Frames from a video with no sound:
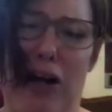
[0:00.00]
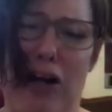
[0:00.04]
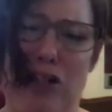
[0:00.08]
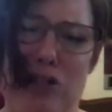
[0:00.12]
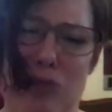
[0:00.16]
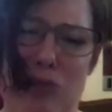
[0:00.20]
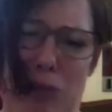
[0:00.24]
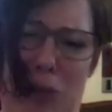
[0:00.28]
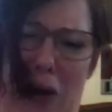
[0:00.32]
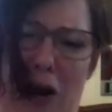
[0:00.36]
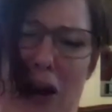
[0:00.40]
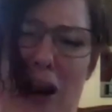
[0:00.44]

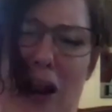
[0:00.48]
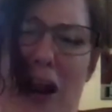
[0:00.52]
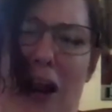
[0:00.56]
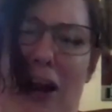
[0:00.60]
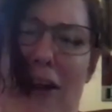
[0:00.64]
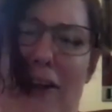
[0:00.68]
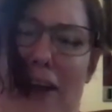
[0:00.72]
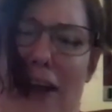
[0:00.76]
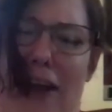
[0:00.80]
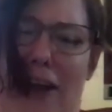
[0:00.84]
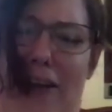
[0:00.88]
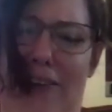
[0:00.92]
one
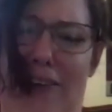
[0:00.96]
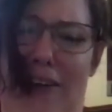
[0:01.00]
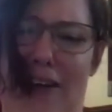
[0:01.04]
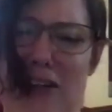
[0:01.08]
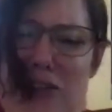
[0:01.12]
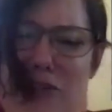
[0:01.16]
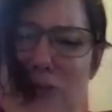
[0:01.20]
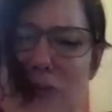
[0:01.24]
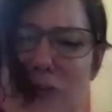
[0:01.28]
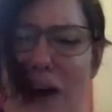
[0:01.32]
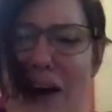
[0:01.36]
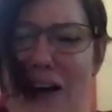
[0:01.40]
hand like
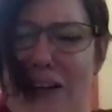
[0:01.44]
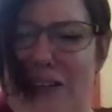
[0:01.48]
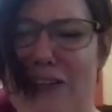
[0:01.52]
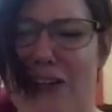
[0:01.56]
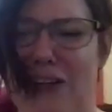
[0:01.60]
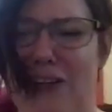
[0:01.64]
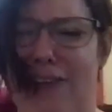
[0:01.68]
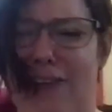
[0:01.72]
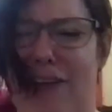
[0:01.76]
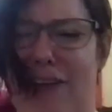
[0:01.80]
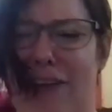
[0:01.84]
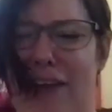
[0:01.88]
less
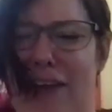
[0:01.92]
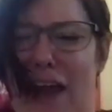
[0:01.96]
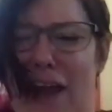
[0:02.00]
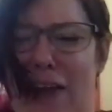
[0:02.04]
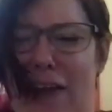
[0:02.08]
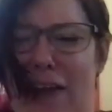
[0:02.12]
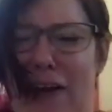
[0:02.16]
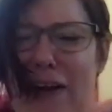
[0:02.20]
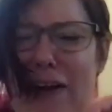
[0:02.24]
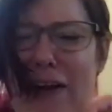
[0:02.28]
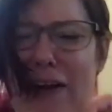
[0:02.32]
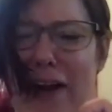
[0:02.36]
plastic than the
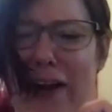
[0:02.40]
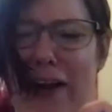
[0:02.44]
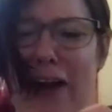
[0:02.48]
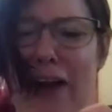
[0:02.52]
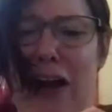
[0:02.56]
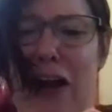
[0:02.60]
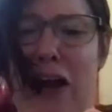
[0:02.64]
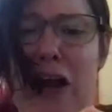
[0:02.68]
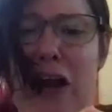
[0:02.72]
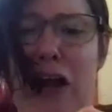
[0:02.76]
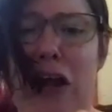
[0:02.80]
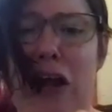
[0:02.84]
other? Like,
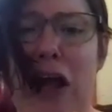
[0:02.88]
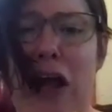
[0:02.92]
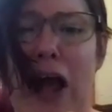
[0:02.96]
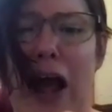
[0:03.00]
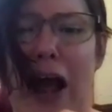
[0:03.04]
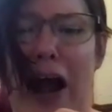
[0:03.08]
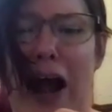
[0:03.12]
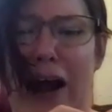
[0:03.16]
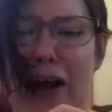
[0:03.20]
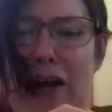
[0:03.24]
how do